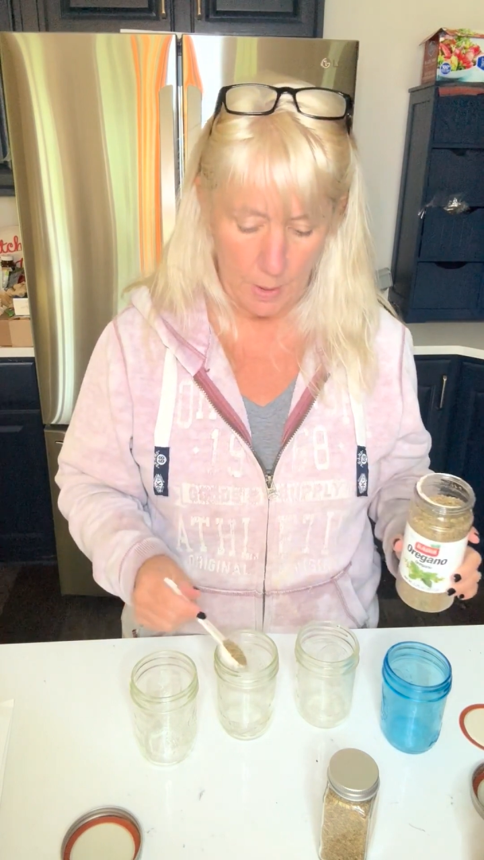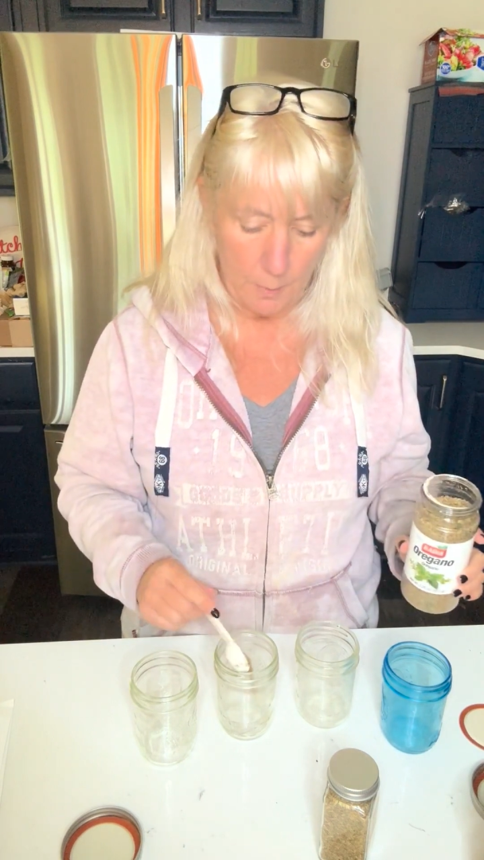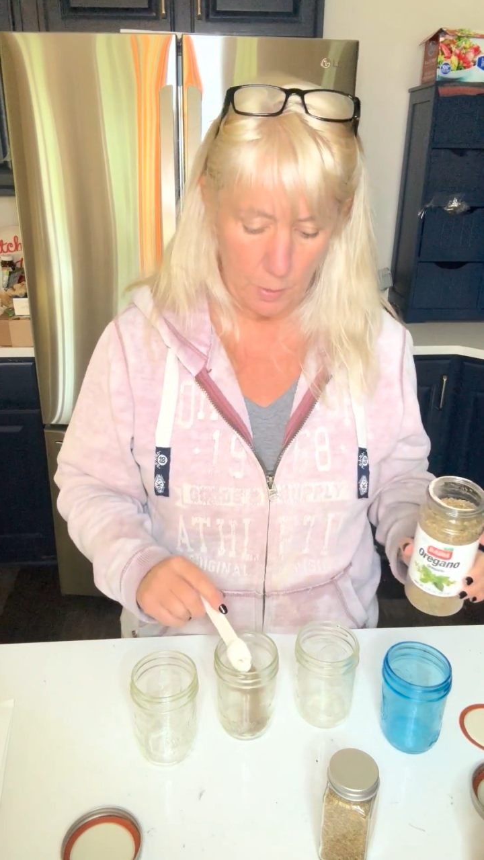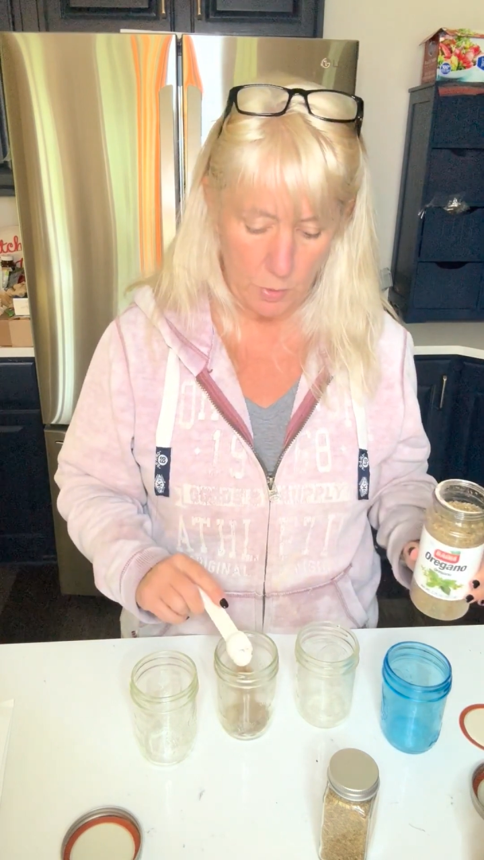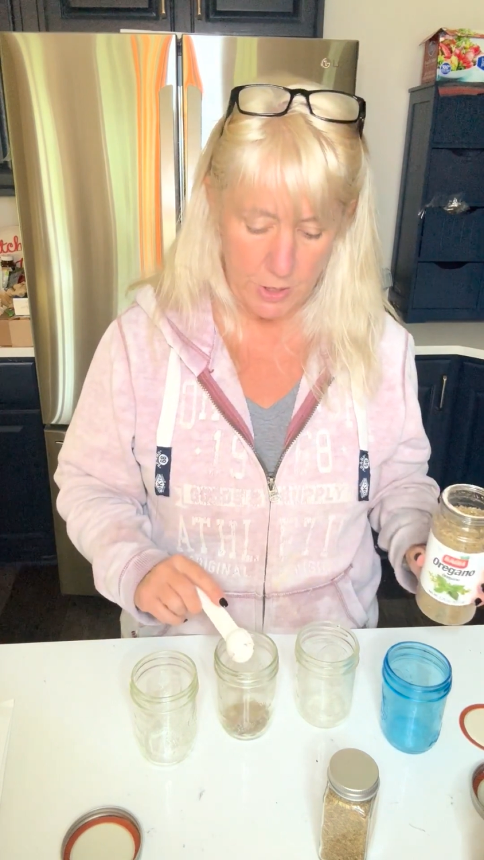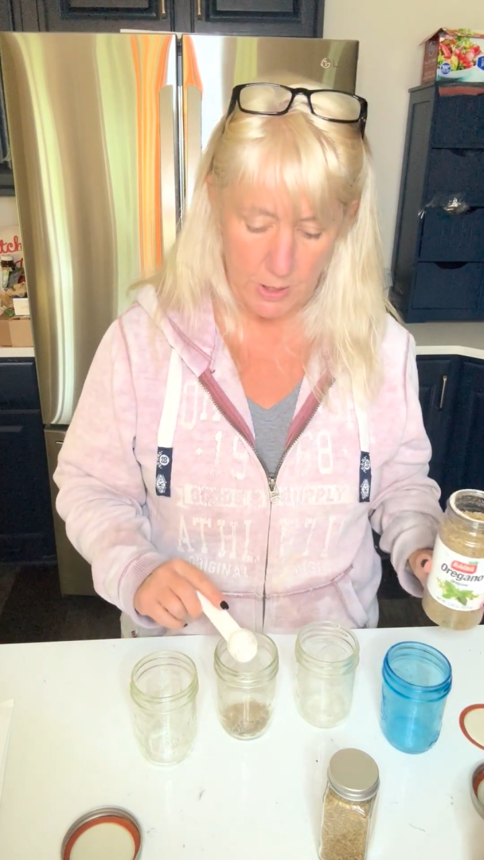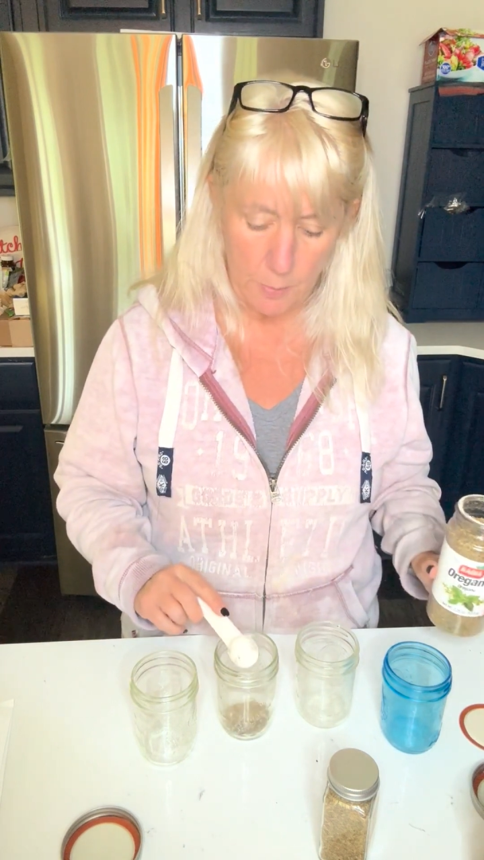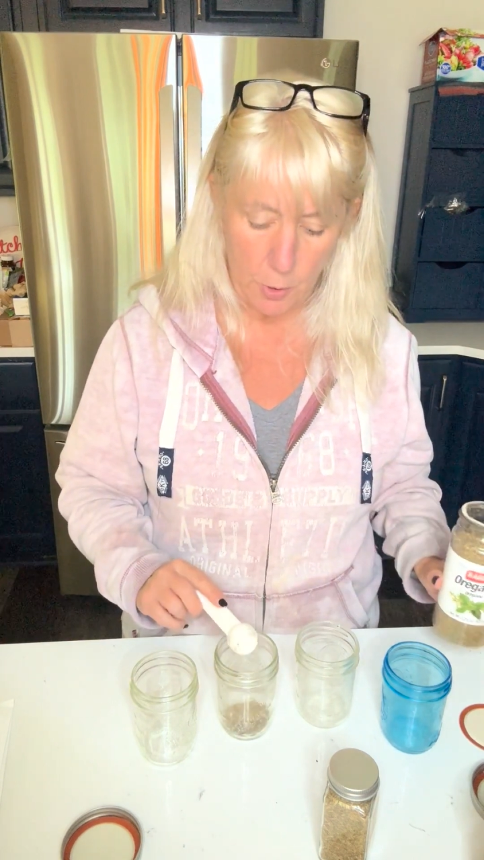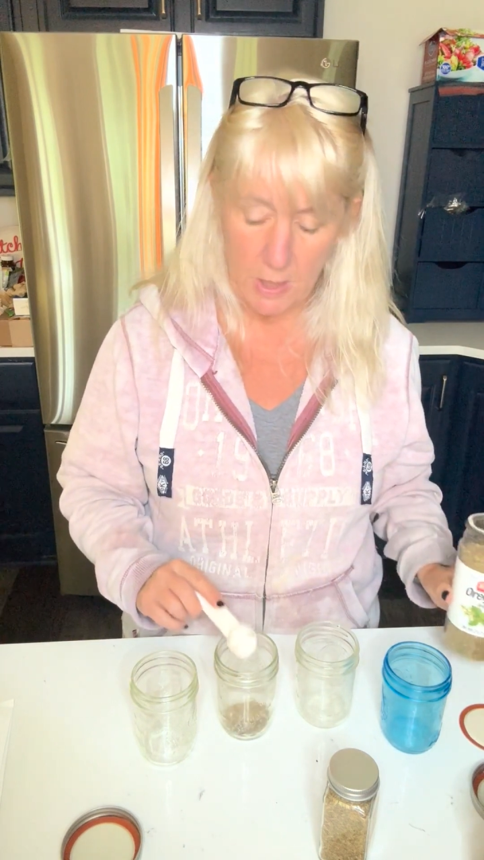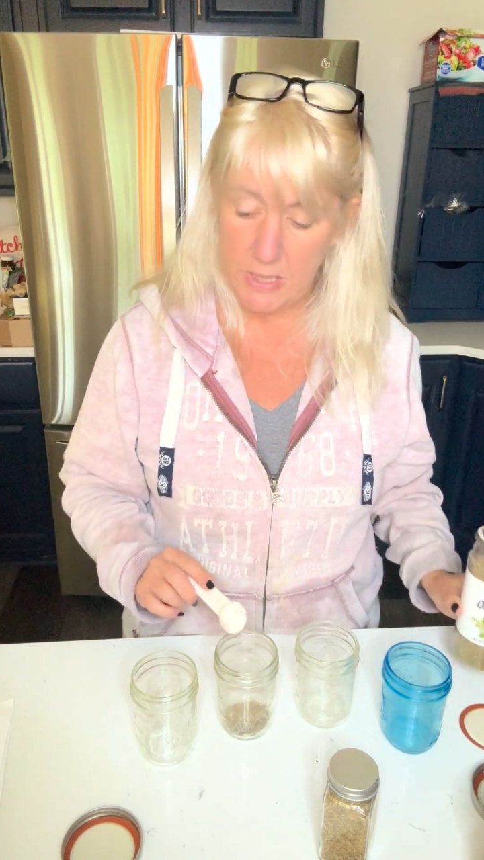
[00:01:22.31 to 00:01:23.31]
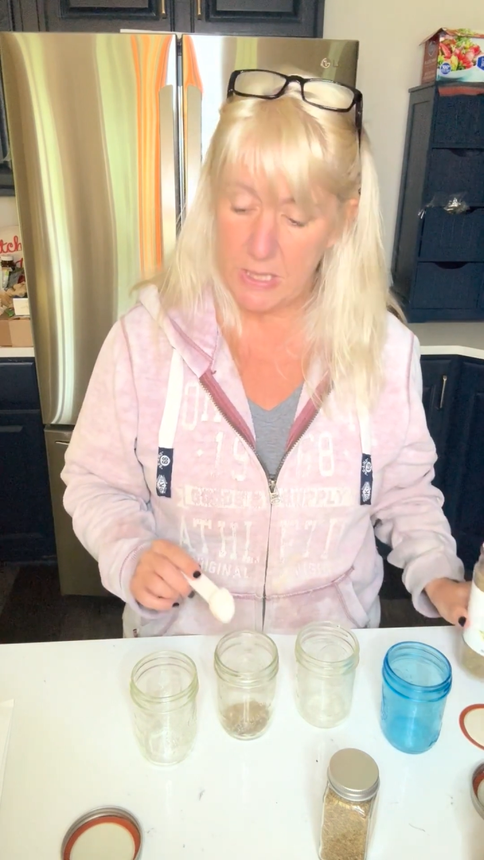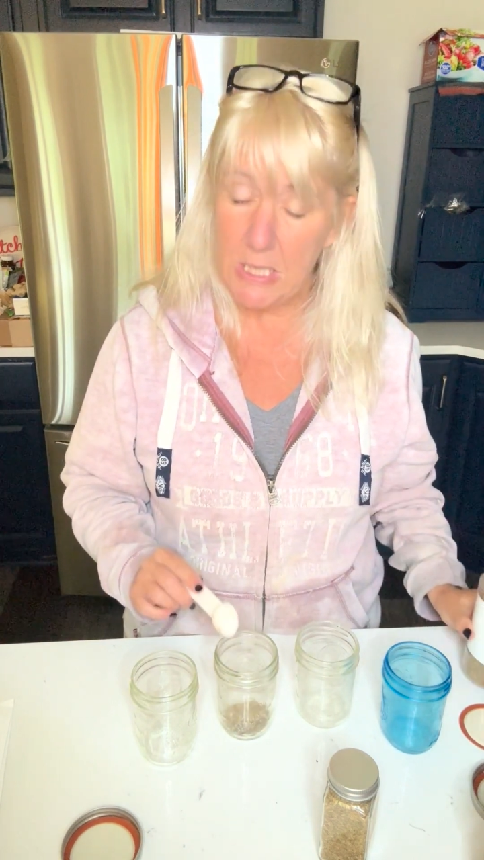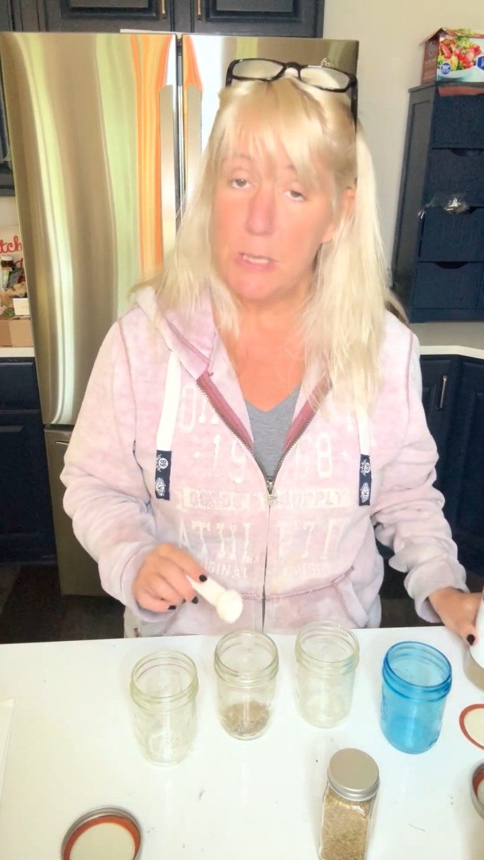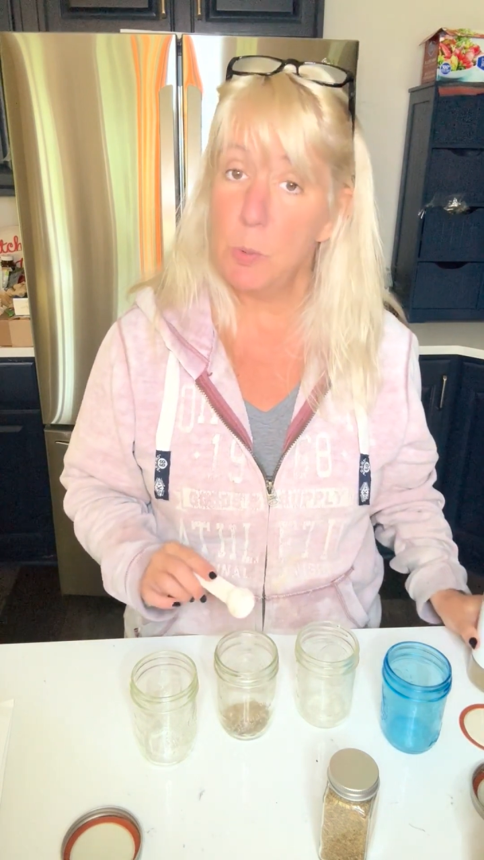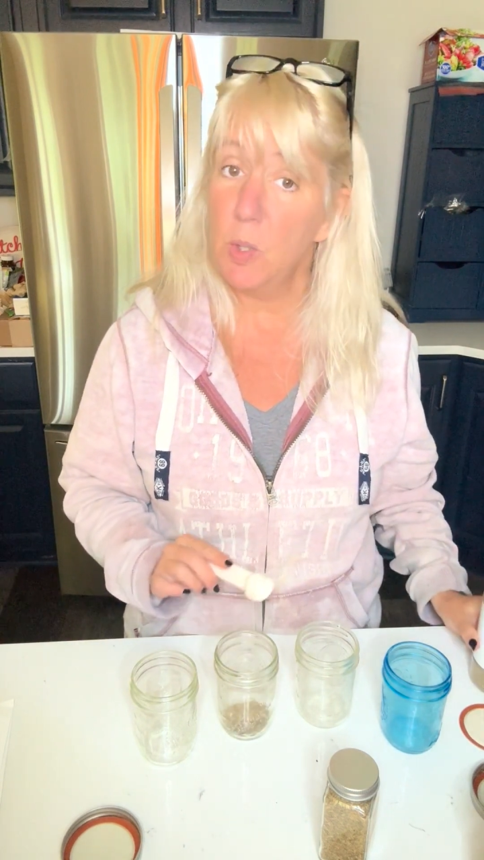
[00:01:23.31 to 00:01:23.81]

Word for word: But we're just gonna put a teaspoon